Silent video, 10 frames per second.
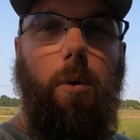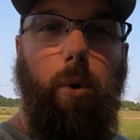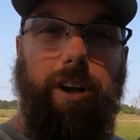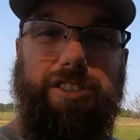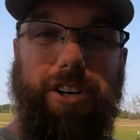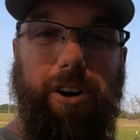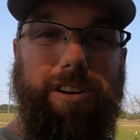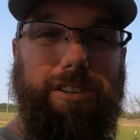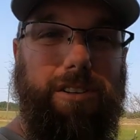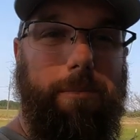one
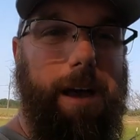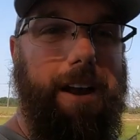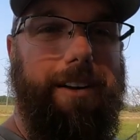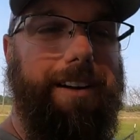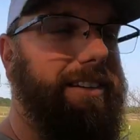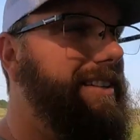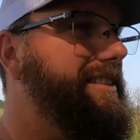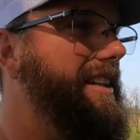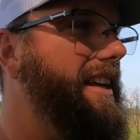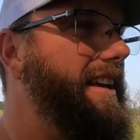charge on the battery on
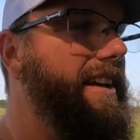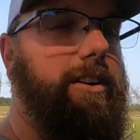this thing.